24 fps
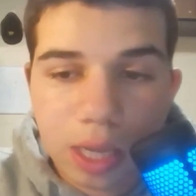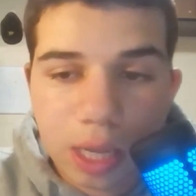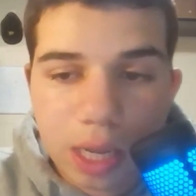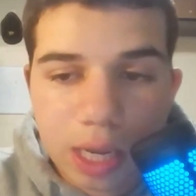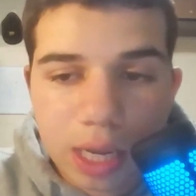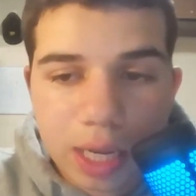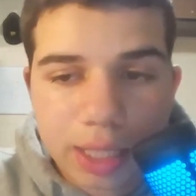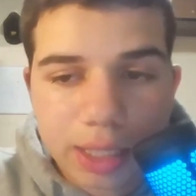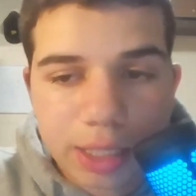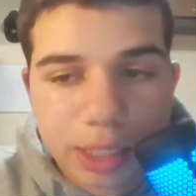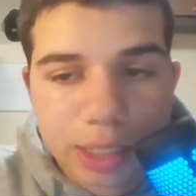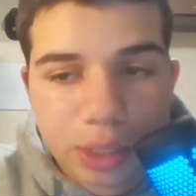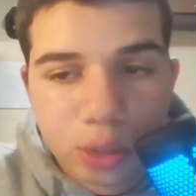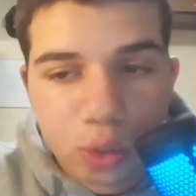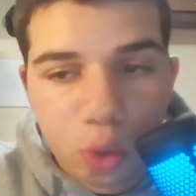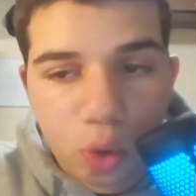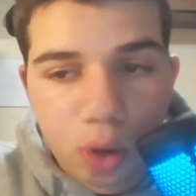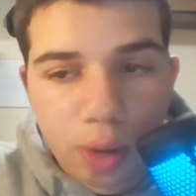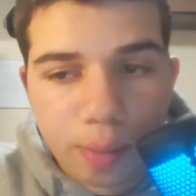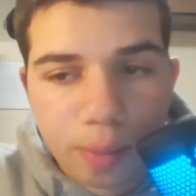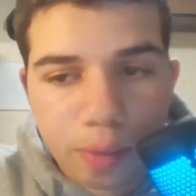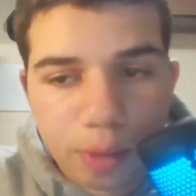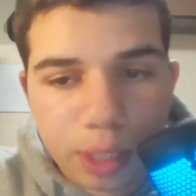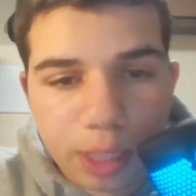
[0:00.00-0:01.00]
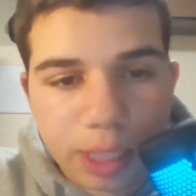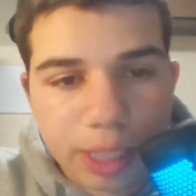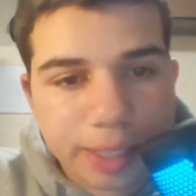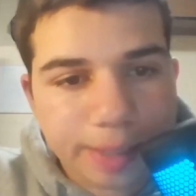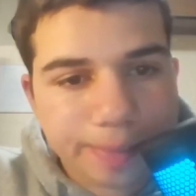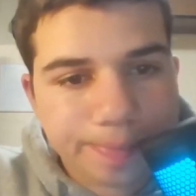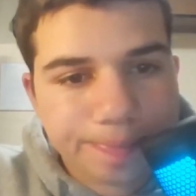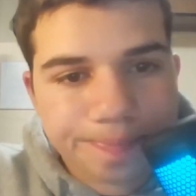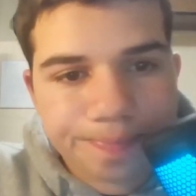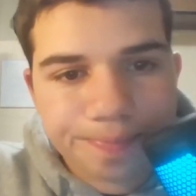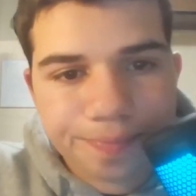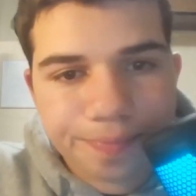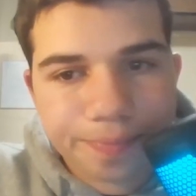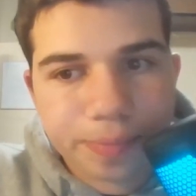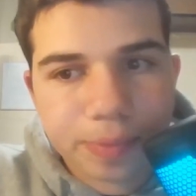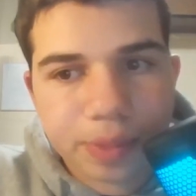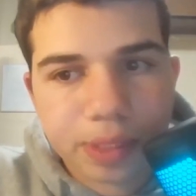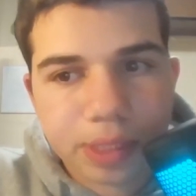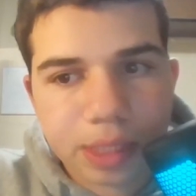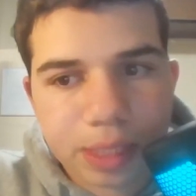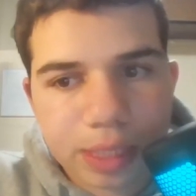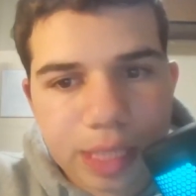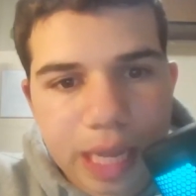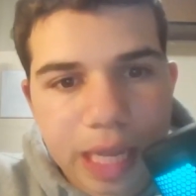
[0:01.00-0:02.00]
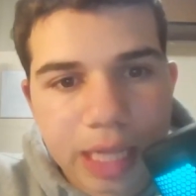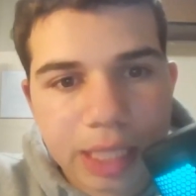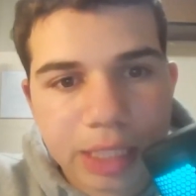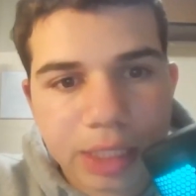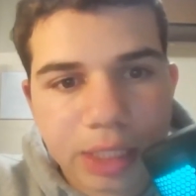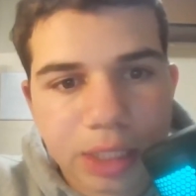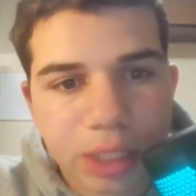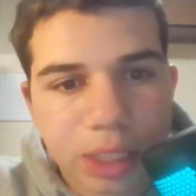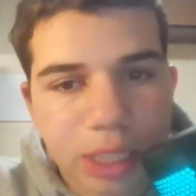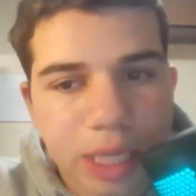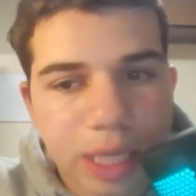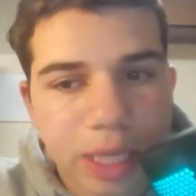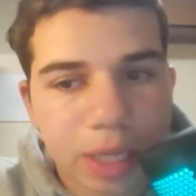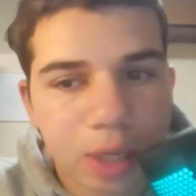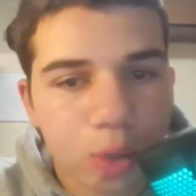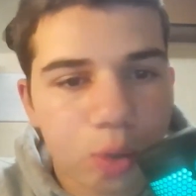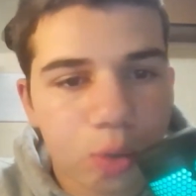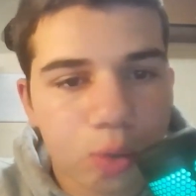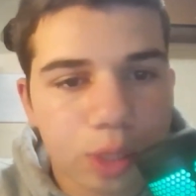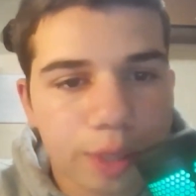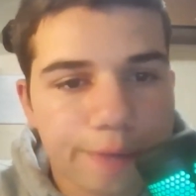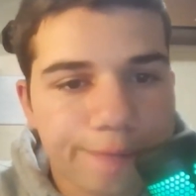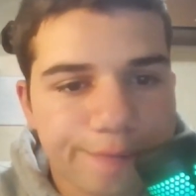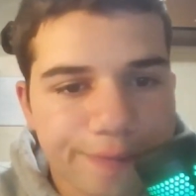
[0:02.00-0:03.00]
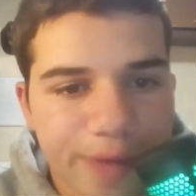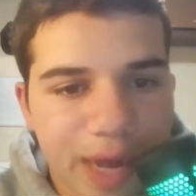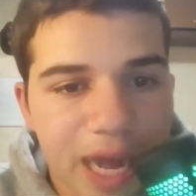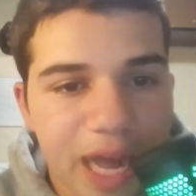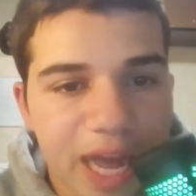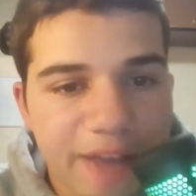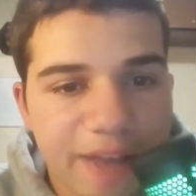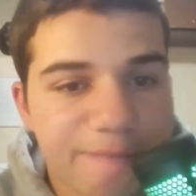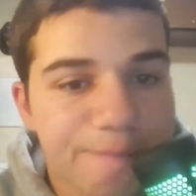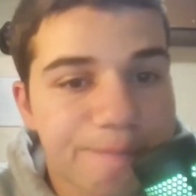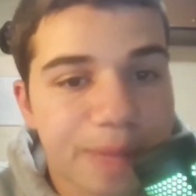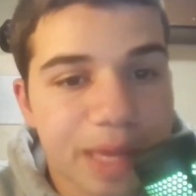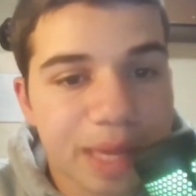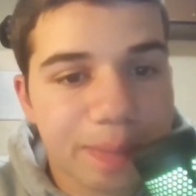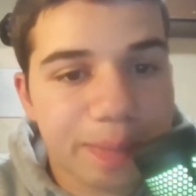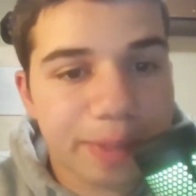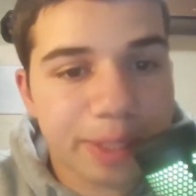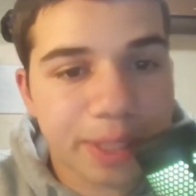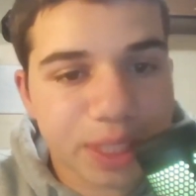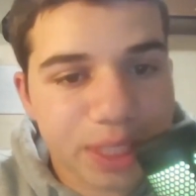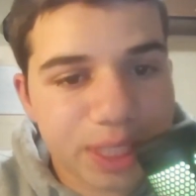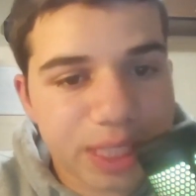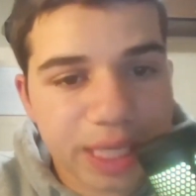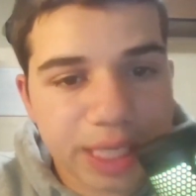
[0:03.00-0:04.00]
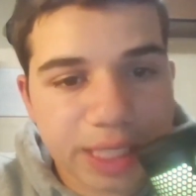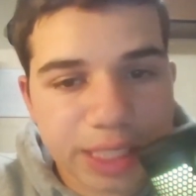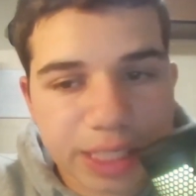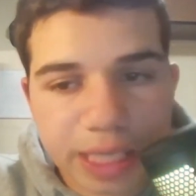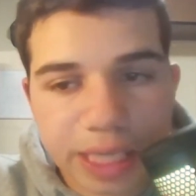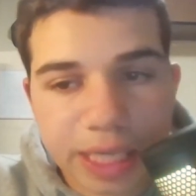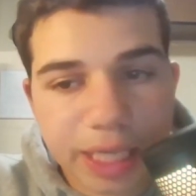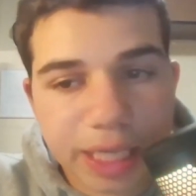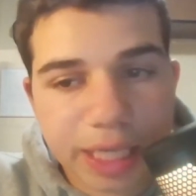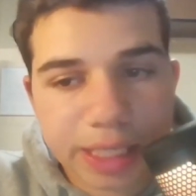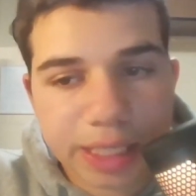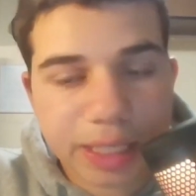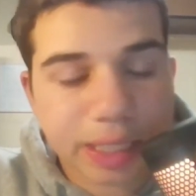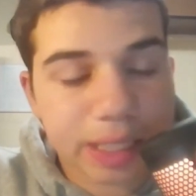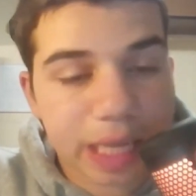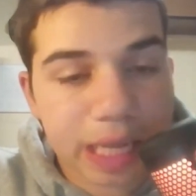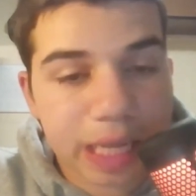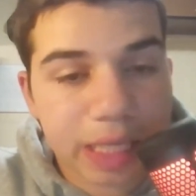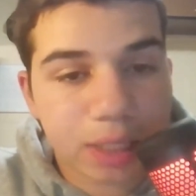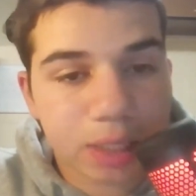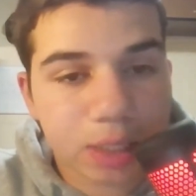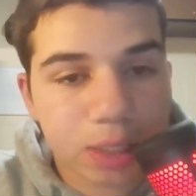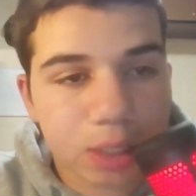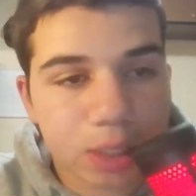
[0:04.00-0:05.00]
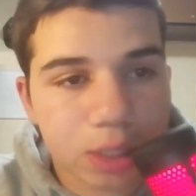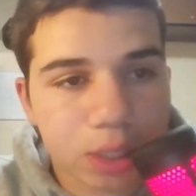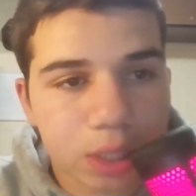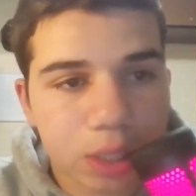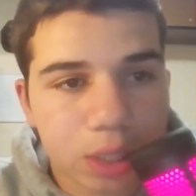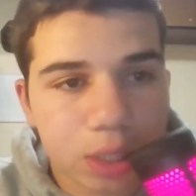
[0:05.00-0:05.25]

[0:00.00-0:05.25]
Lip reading: Because he normally tends to get only 5, maybe 6 innings, and that's